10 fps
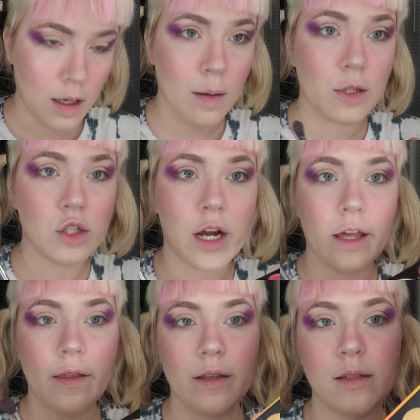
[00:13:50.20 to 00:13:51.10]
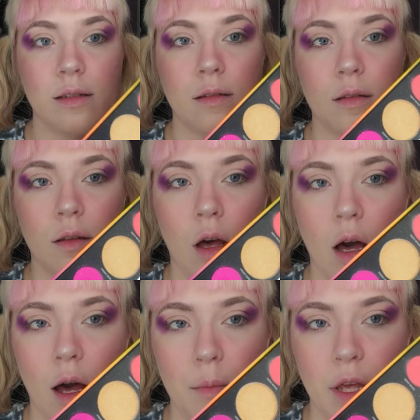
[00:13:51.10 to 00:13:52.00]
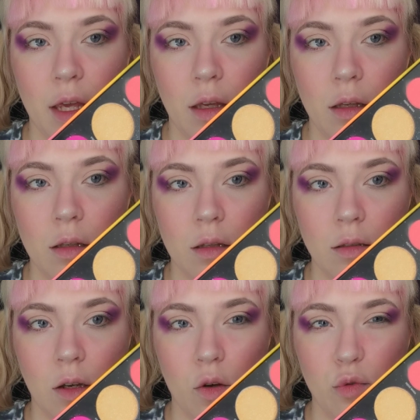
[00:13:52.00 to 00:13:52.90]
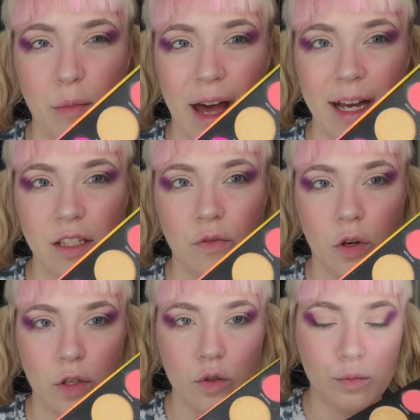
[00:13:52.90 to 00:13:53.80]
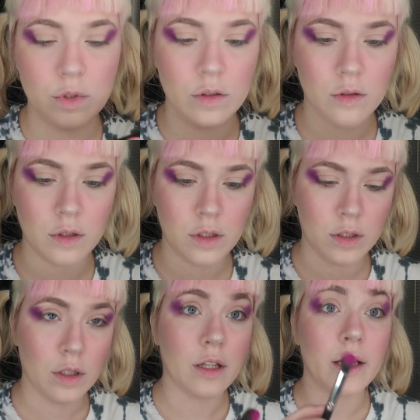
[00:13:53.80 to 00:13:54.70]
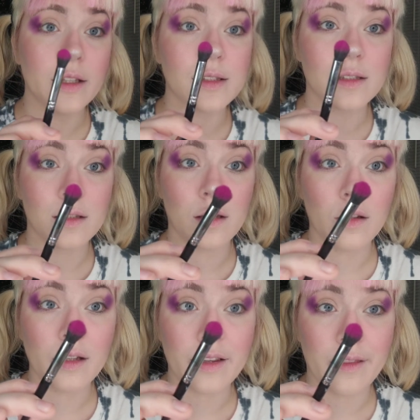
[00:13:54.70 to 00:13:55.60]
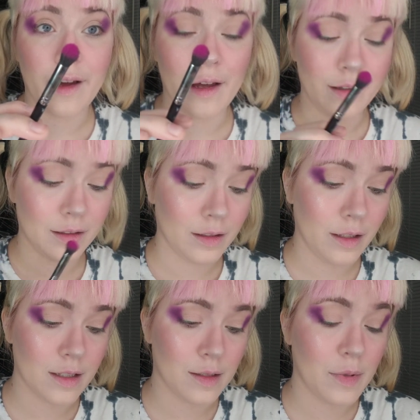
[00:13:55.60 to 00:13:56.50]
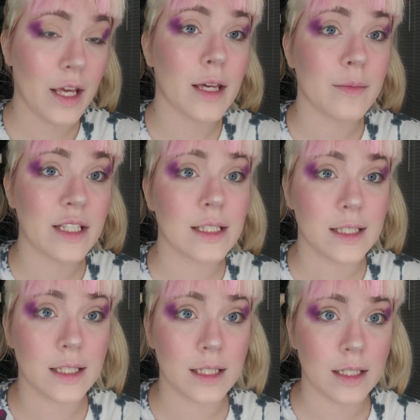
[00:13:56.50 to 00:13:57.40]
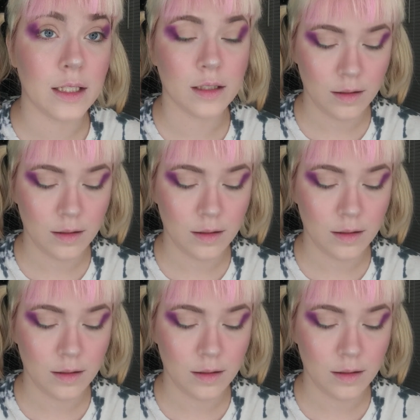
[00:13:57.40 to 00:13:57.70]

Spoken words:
I'm going to try this hot pink. It's called Max Volume. Look at that. It is pigmented.